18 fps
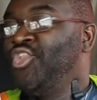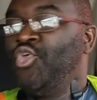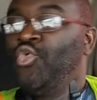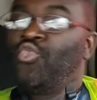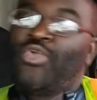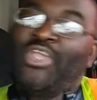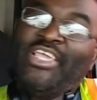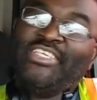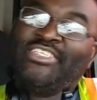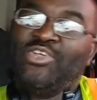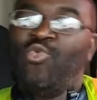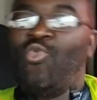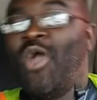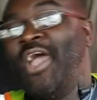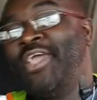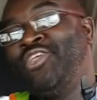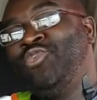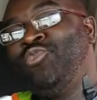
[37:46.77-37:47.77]
the reason
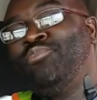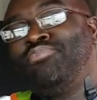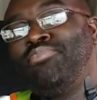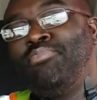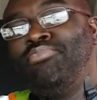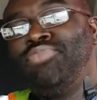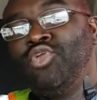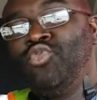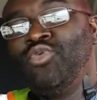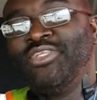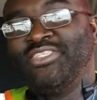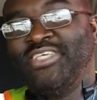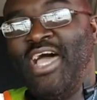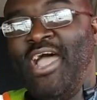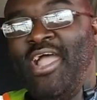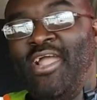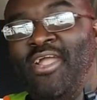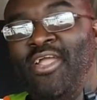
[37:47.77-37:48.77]
why you blew a
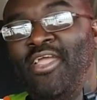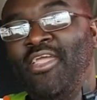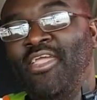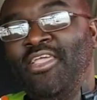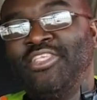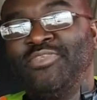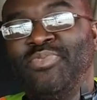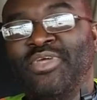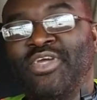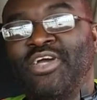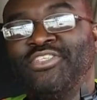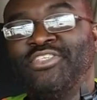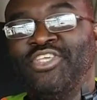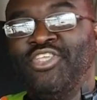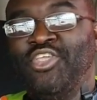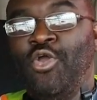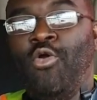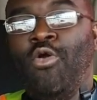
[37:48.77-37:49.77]
tire is because
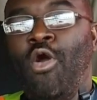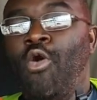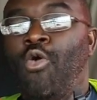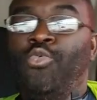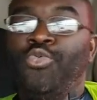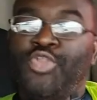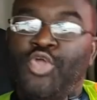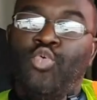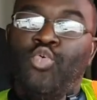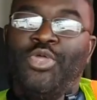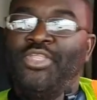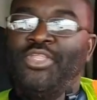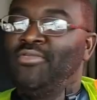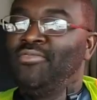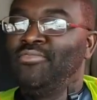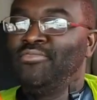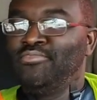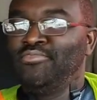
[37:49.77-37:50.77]
of your own doing.
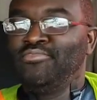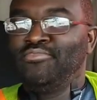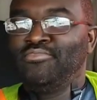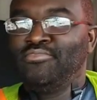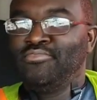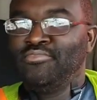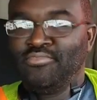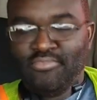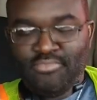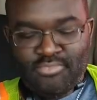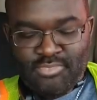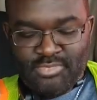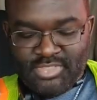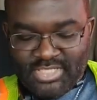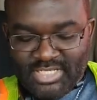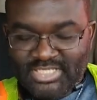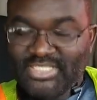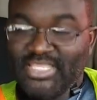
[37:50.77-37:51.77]

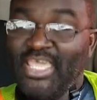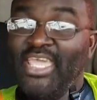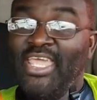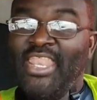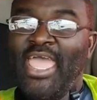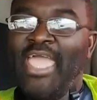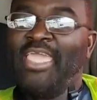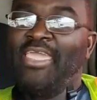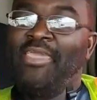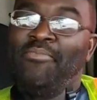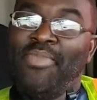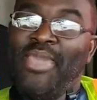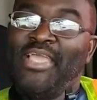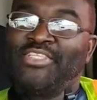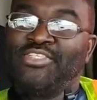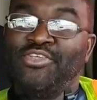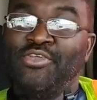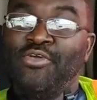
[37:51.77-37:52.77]
Because then that get
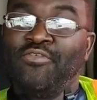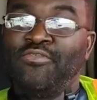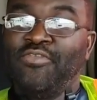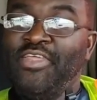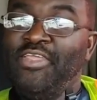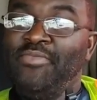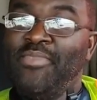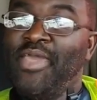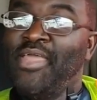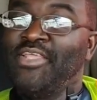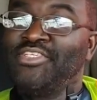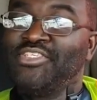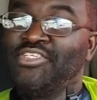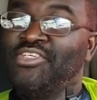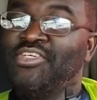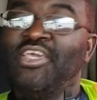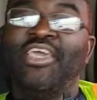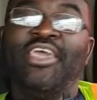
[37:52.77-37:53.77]
back to your fleet
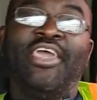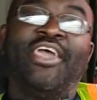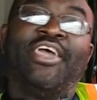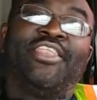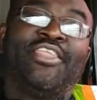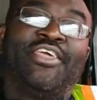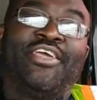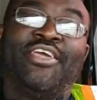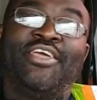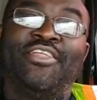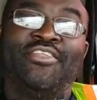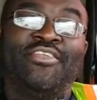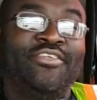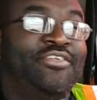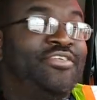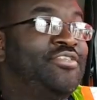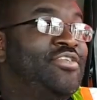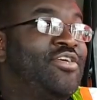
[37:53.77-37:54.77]
manager, and
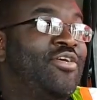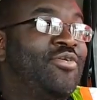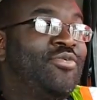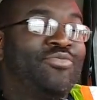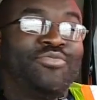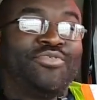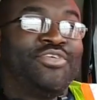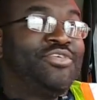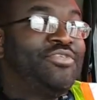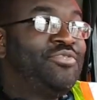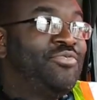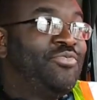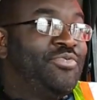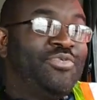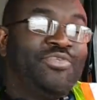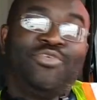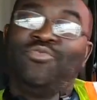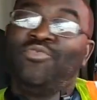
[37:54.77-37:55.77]
then you
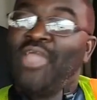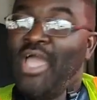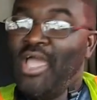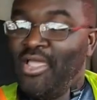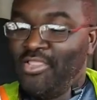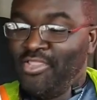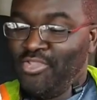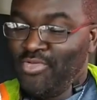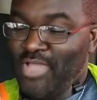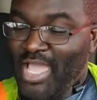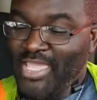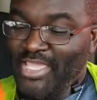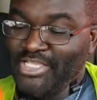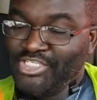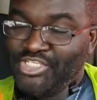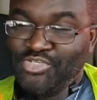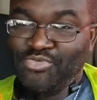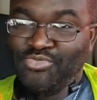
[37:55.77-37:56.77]
got
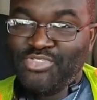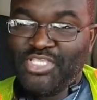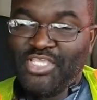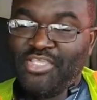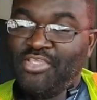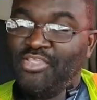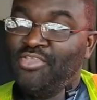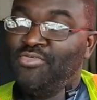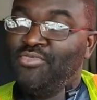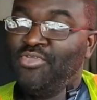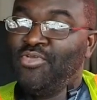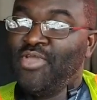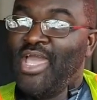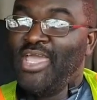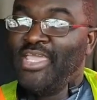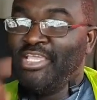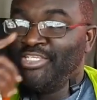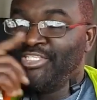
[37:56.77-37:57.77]
issues. Then you
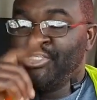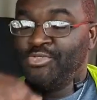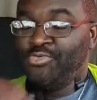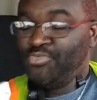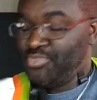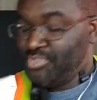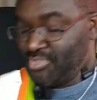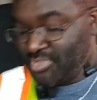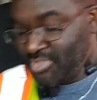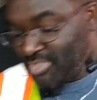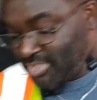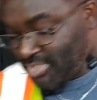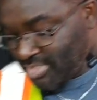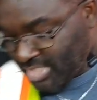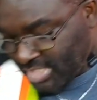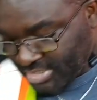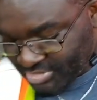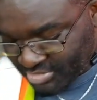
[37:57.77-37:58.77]
got issues.
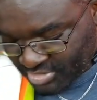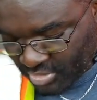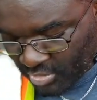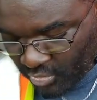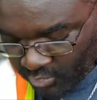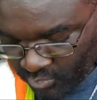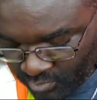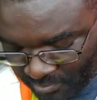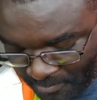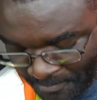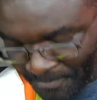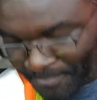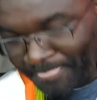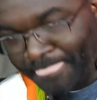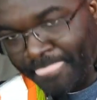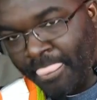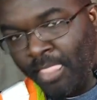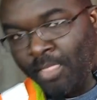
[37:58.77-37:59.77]
And so,
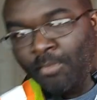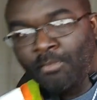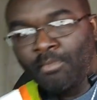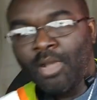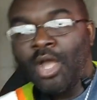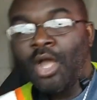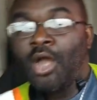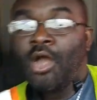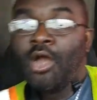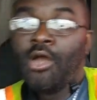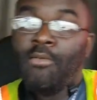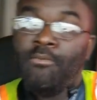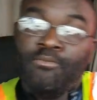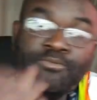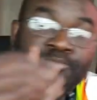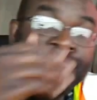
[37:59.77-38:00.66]
I